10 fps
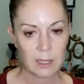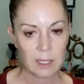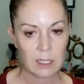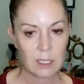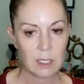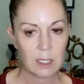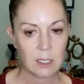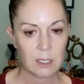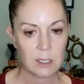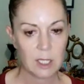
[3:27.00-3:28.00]
and then
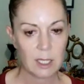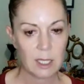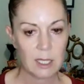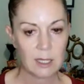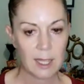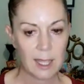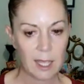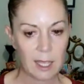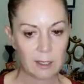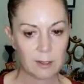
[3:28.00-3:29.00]
checking in
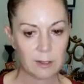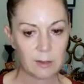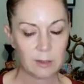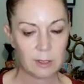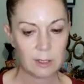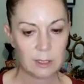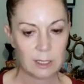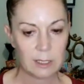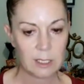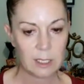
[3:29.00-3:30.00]
there,
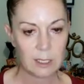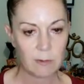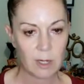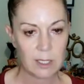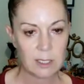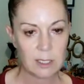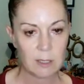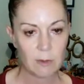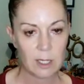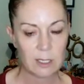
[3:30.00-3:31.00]
and gently raising
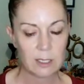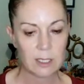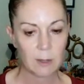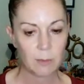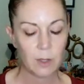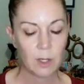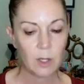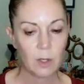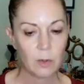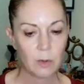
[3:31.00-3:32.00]
the awareness up
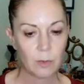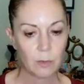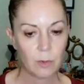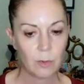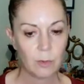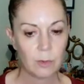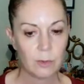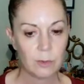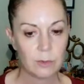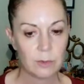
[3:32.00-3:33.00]
through
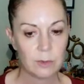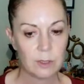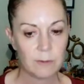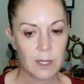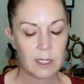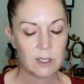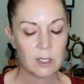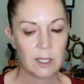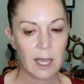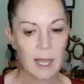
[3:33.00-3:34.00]
the feet
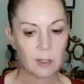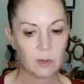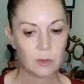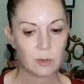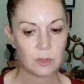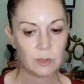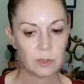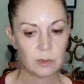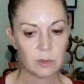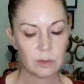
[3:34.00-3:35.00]
into the
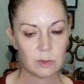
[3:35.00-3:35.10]
ankles,